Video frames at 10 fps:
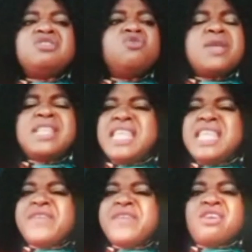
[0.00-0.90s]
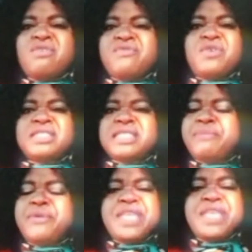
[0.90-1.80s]
You will live a
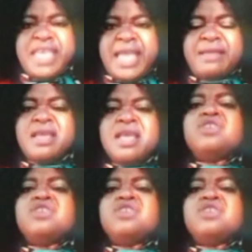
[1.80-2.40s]
comfortable year.